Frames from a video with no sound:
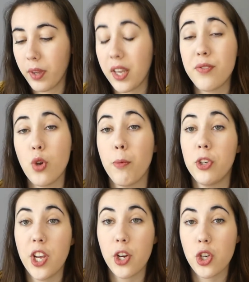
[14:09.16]
gives you a
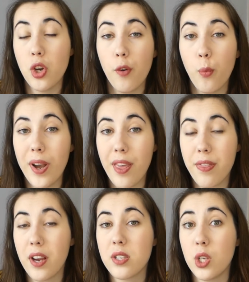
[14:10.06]
prediction of when it
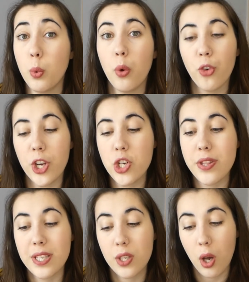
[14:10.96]
thinks that you will reach
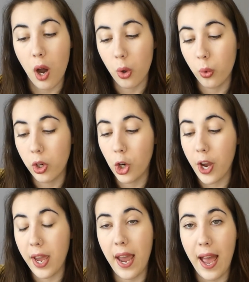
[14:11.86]
this goal
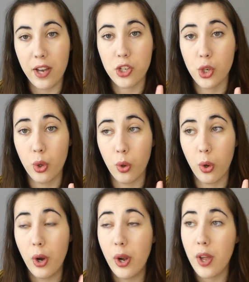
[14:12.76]
looking at your
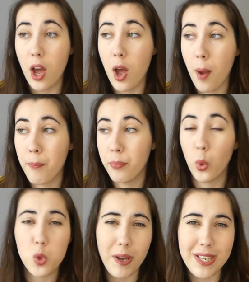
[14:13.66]

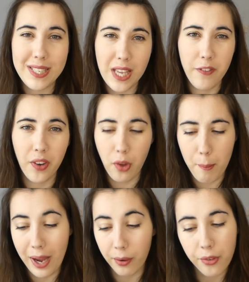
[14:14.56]
automatic savings
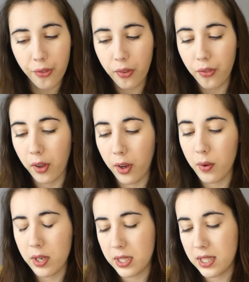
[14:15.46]
amounts. So
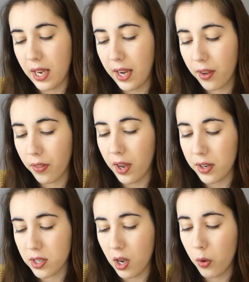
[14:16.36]
it's saying
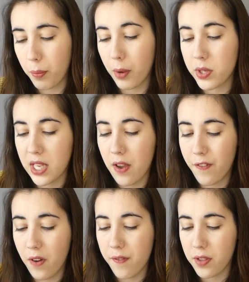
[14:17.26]
that I would be able to save
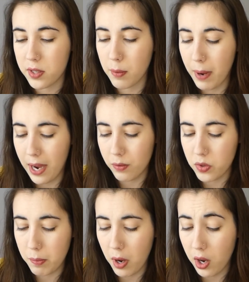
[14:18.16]

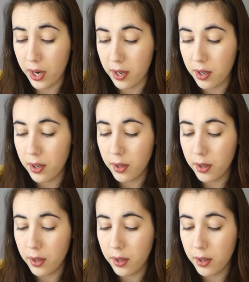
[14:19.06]
£5,000 by